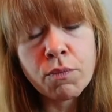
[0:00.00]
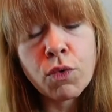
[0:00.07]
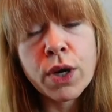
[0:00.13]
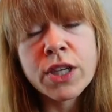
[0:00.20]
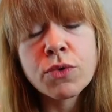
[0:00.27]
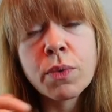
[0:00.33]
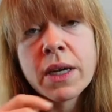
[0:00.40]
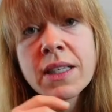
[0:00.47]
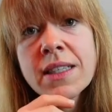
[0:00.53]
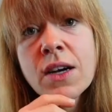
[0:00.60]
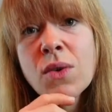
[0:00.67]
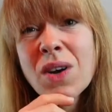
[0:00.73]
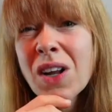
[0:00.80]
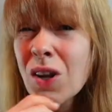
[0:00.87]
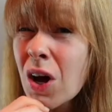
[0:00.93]
voice runs
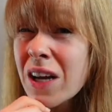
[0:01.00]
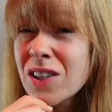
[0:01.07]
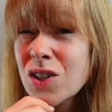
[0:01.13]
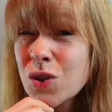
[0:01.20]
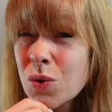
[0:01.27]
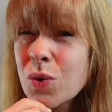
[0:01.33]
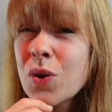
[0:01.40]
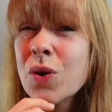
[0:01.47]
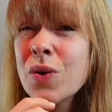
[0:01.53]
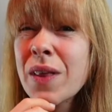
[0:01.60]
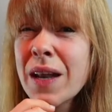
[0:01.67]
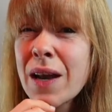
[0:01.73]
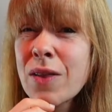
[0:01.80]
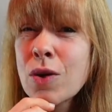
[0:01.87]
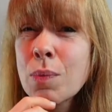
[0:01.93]
out a lot sooner
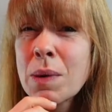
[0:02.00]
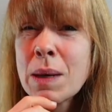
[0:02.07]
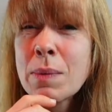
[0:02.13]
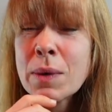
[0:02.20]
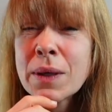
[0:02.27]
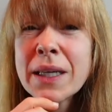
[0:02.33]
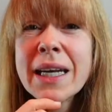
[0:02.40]
than other people.